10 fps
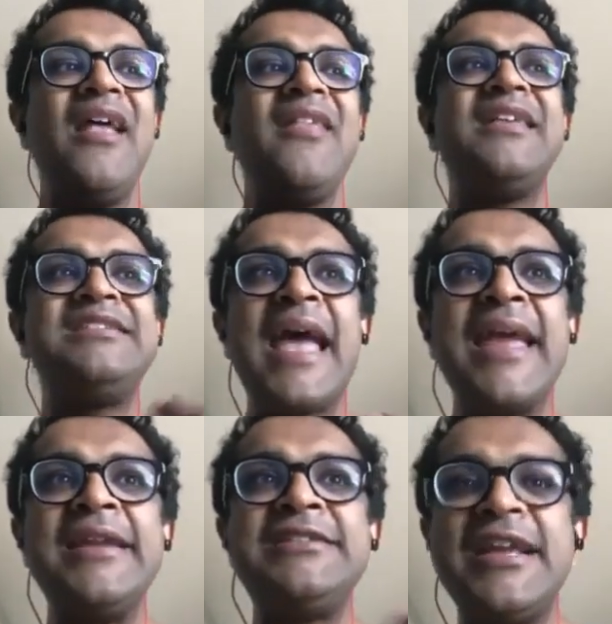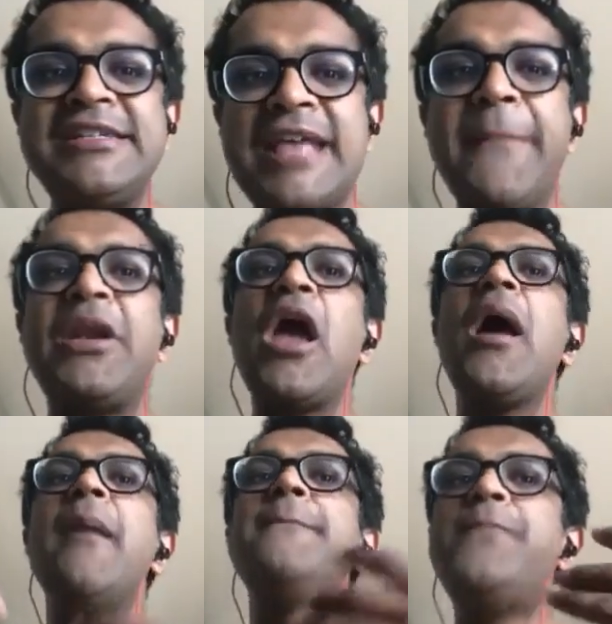The second is to accept
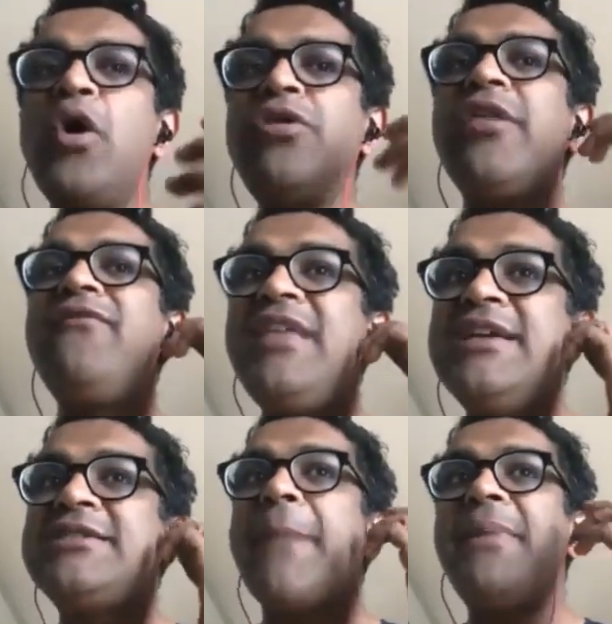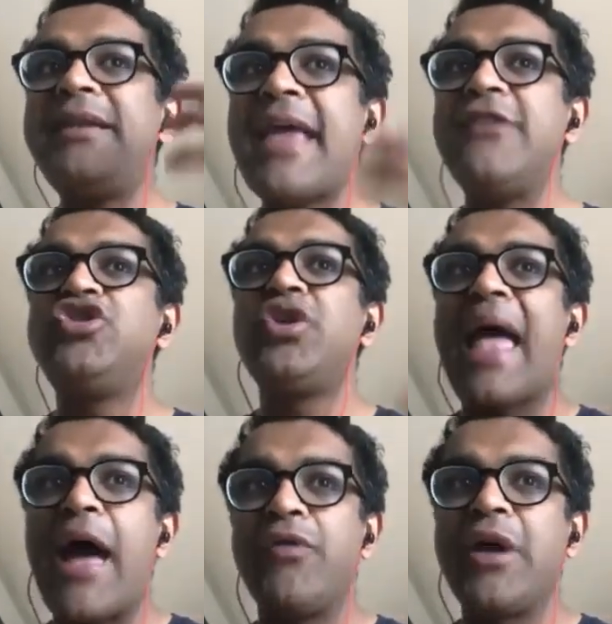both of these are potential
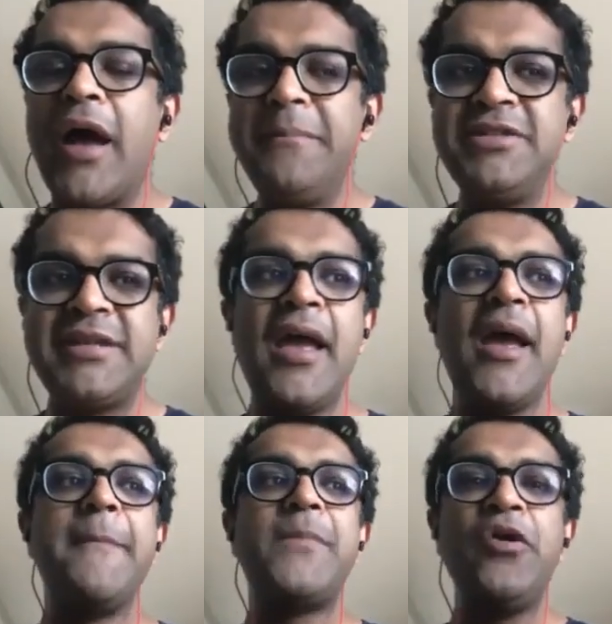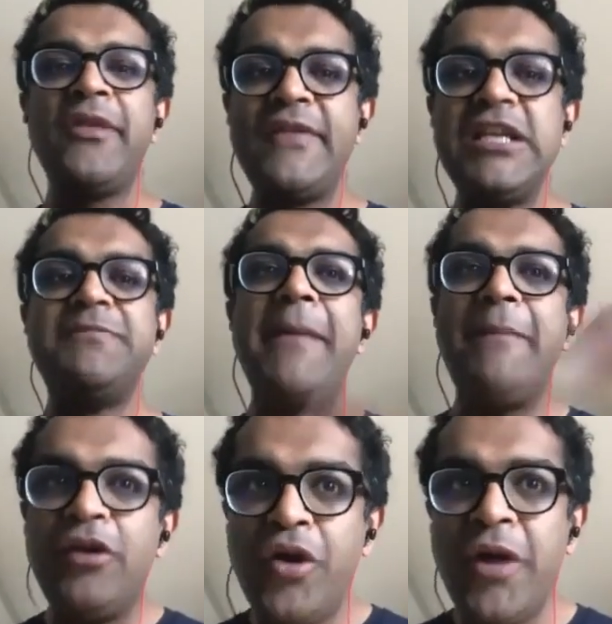outcomes. Both of these may
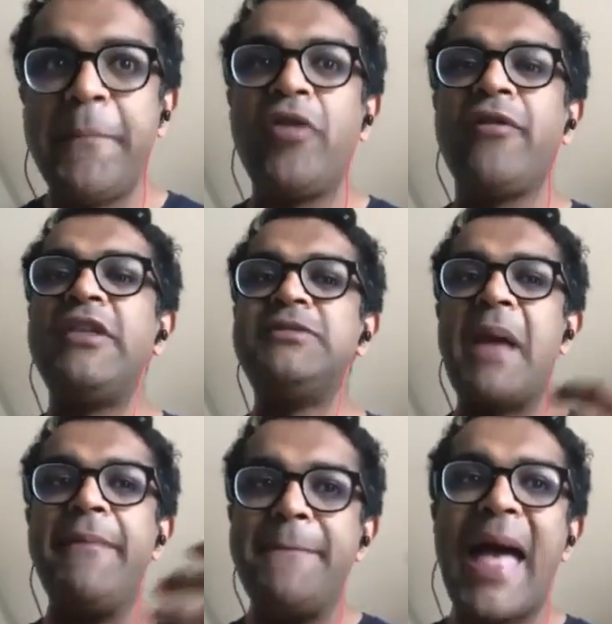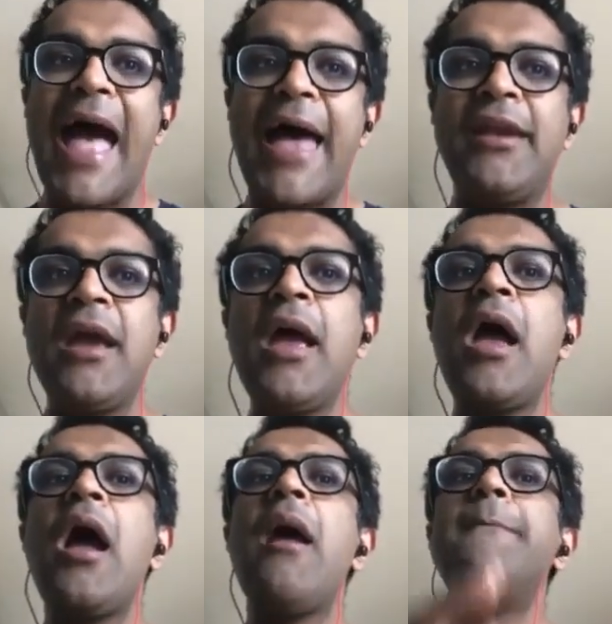be good, both of these may be bad,
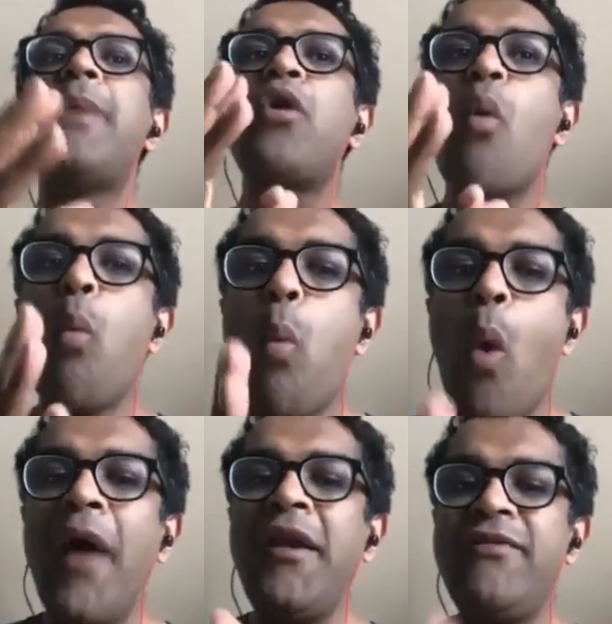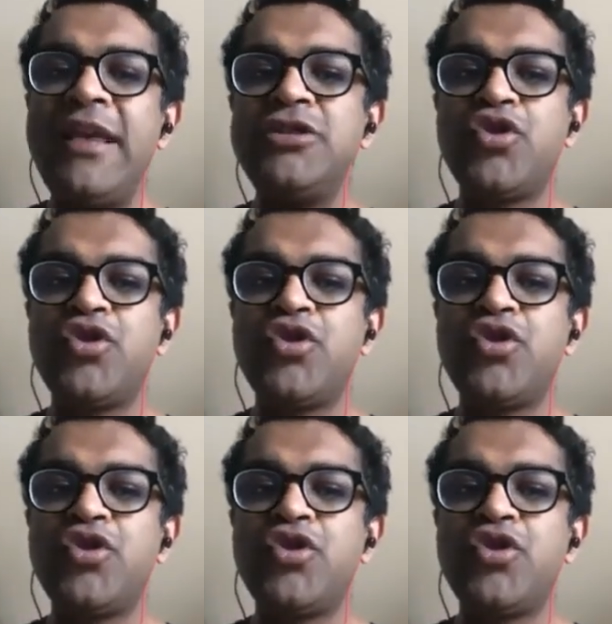but one of these